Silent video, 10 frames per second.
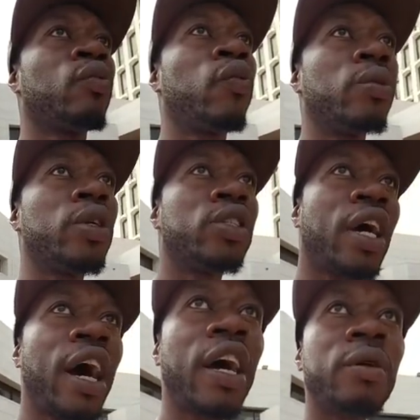From the
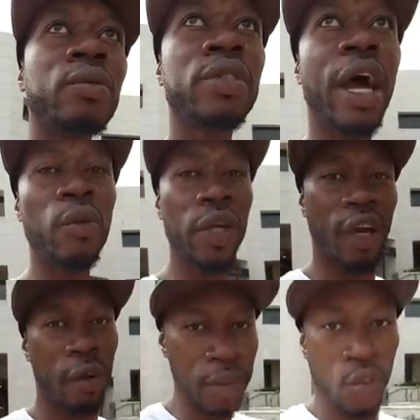time that we
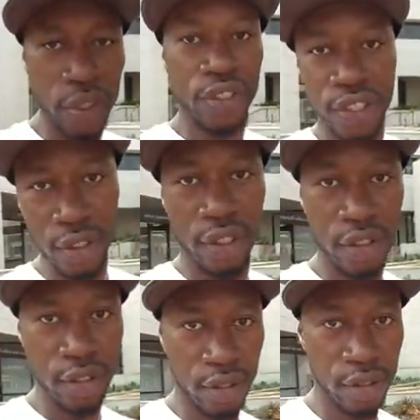come into
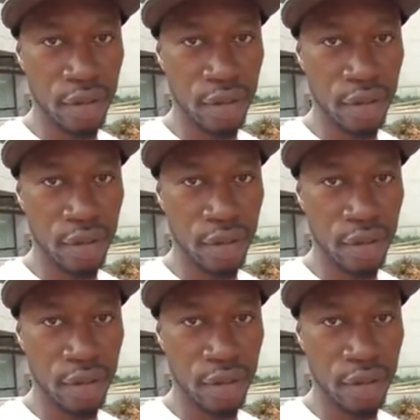existence,